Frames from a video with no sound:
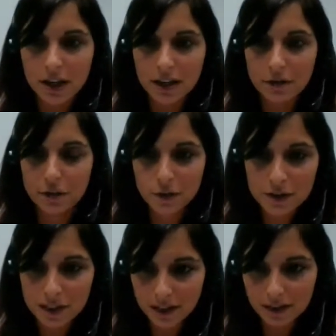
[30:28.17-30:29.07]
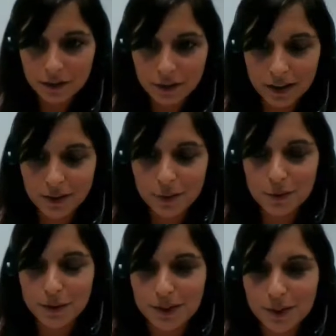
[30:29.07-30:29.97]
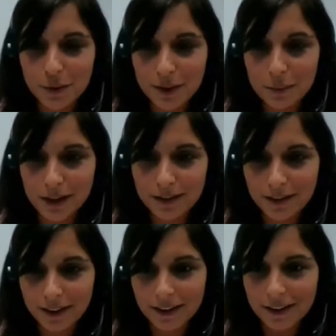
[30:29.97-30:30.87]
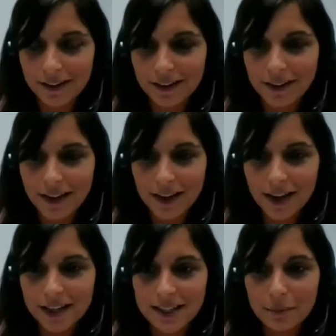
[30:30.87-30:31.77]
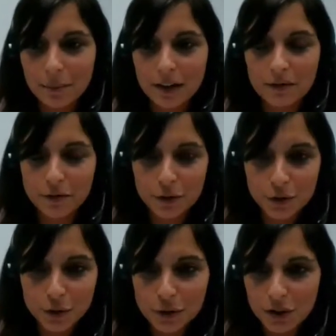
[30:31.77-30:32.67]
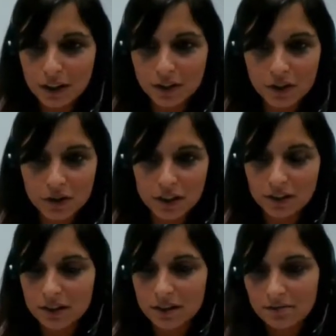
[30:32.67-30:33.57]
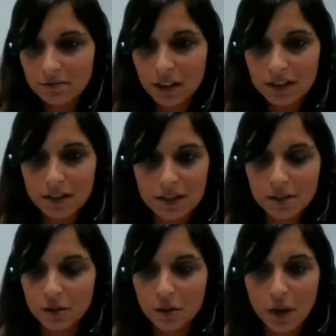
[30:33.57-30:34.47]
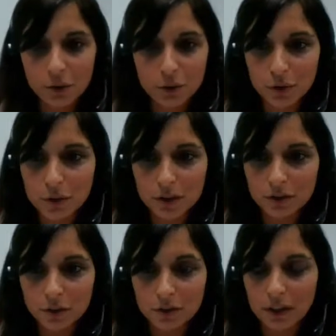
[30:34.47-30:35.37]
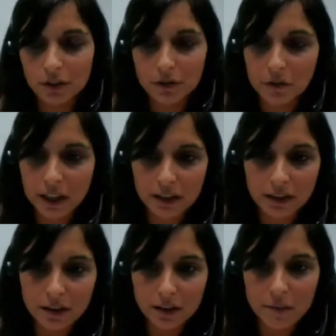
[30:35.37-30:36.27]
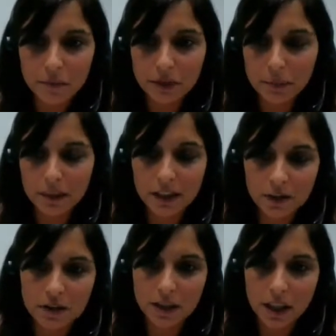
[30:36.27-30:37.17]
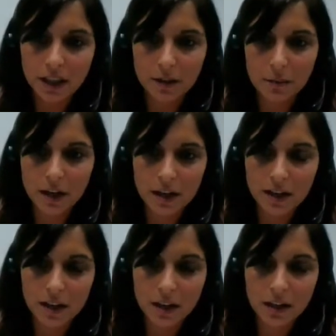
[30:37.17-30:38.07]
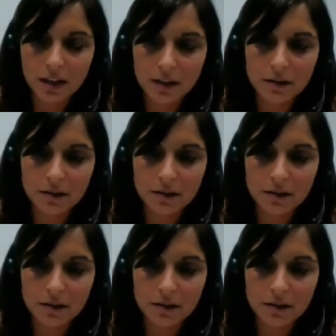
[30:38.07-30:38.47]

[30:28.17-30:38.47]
are forced, like Fernando was mentioning with the bank example, are forced to use technology and they just don't know how to use it, or they don't find the pedagogical thinking behind, I think.